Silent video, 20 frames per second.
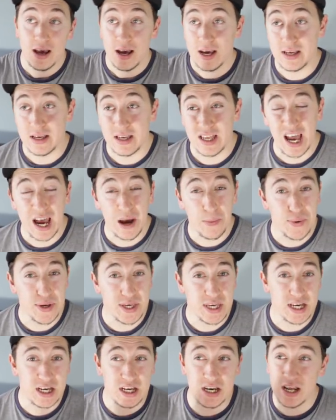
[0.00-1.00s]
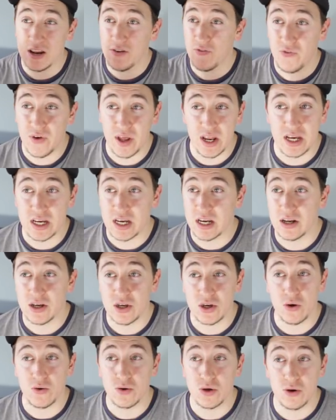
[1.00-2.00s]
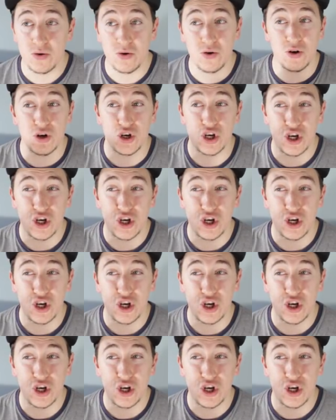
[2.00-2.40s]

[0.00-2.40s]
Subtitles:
His attack positioning, finishing is so good.